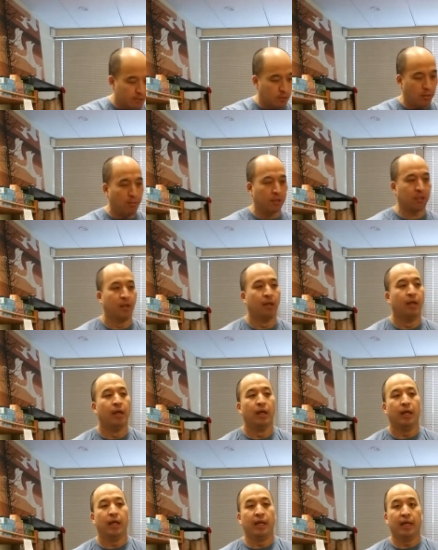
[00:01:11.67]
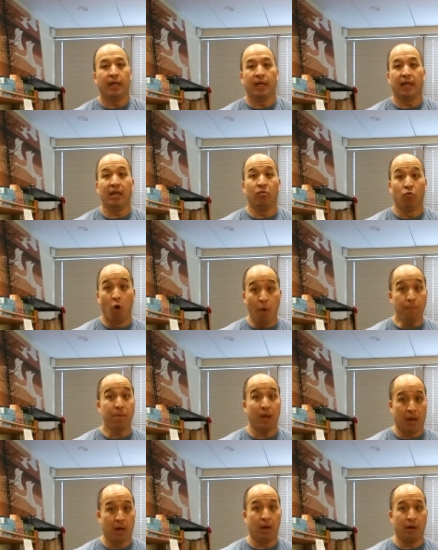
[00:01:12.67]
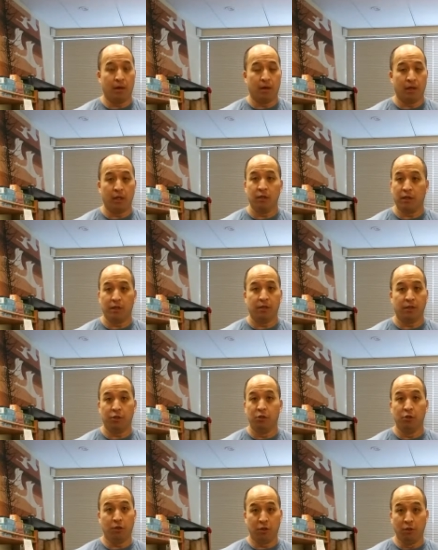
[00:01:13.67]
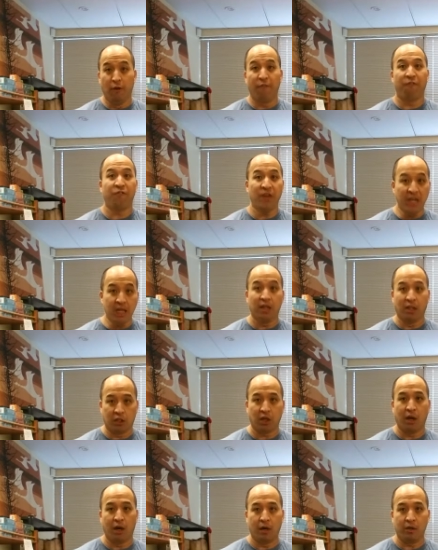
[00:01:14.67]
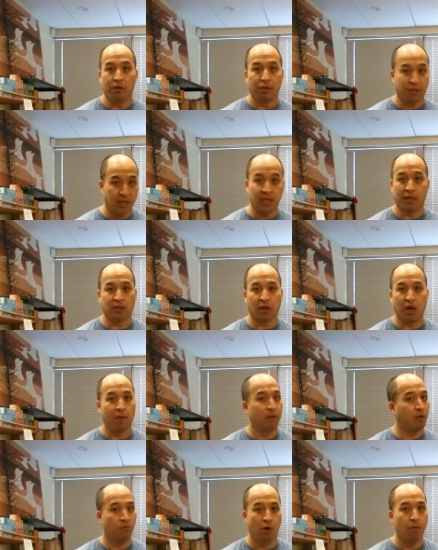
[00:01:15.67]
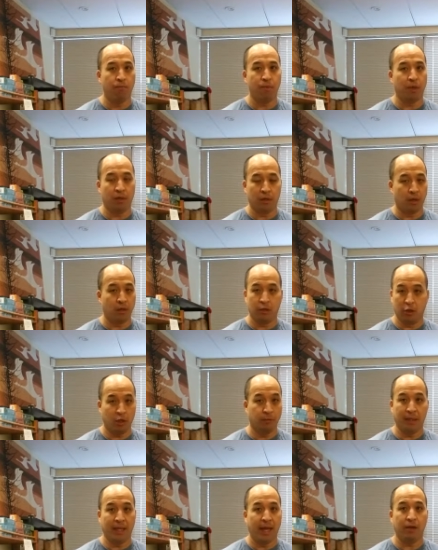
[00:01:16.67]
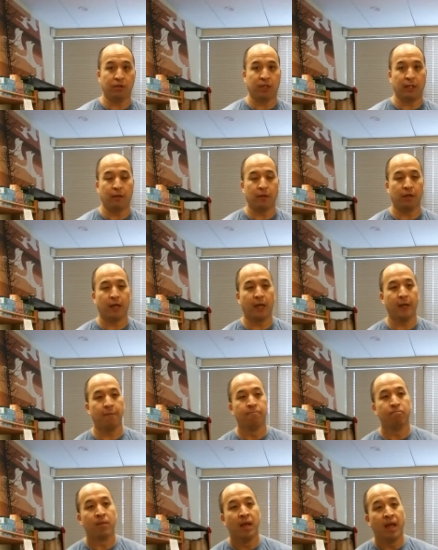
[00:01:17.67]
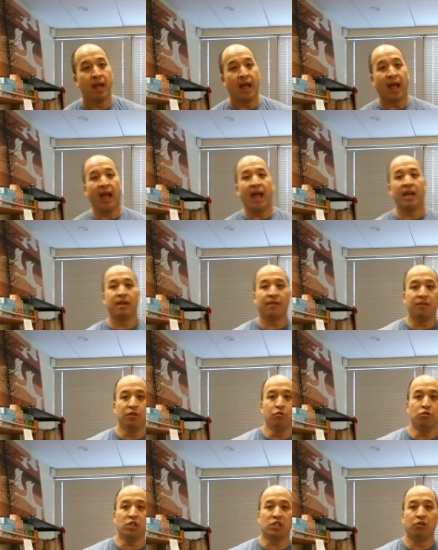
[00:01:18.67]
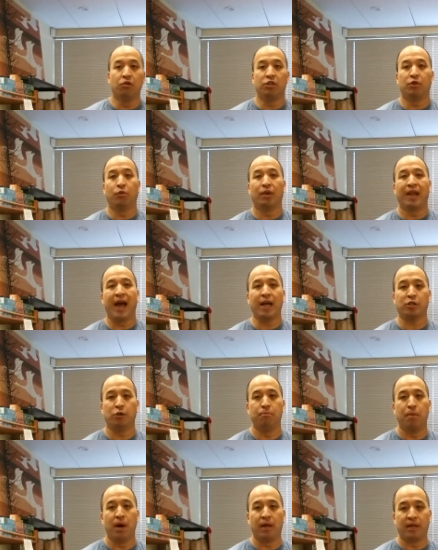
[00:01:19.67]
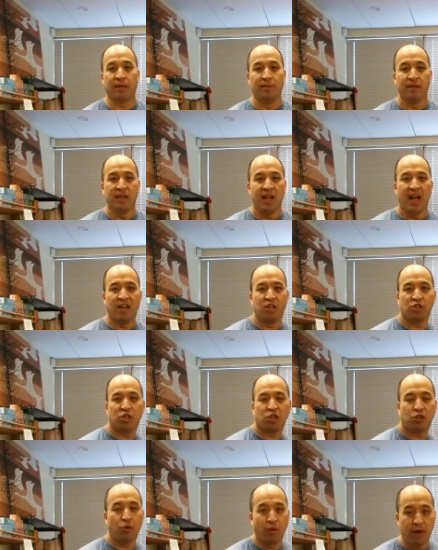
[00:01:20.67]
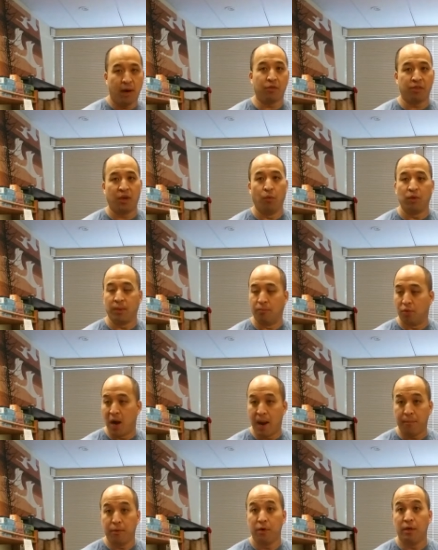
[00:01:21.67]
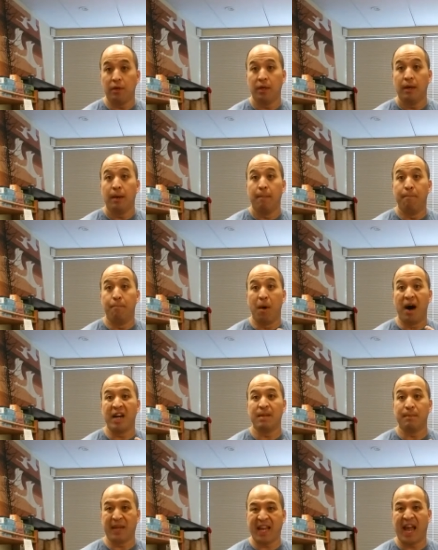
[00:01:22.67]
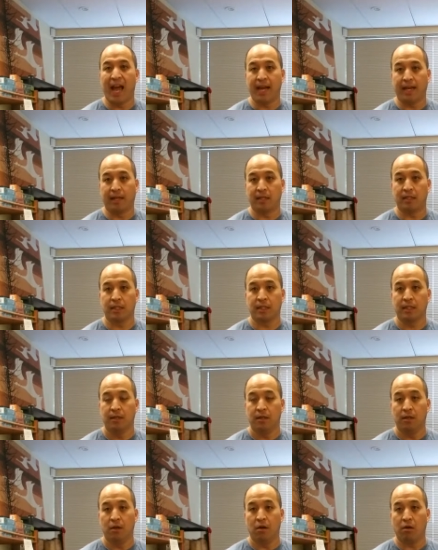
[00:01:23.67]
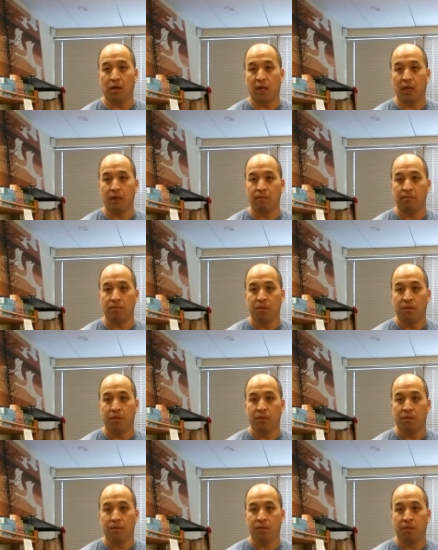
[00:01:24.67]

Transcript: trying to punch, it won't be hard. It, it, you, you'll feel it's hard. You'll think it's hard, but it won't be. It, it'll be lousy, okay? And if you just learn to relax your body and just throw it out there with the proper body mechanics, okay,